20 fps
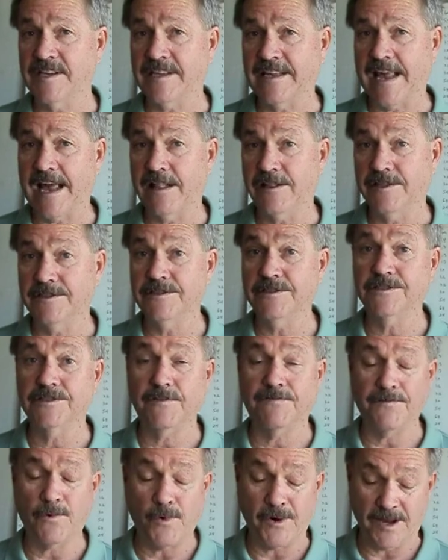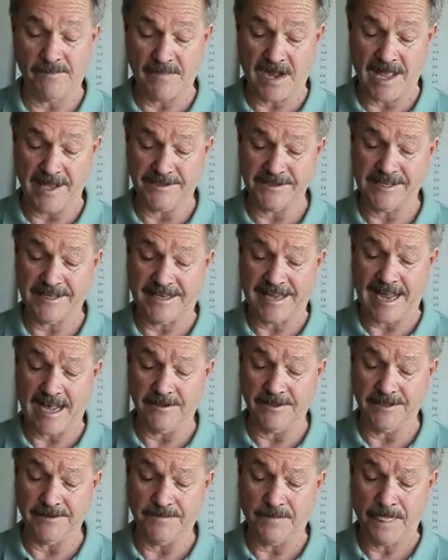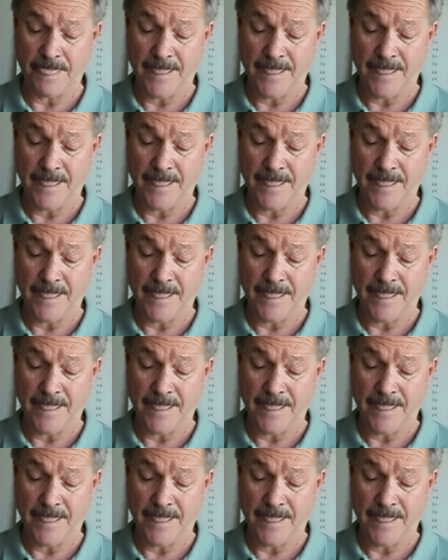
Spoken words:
a gallon to 40 miles a gallon.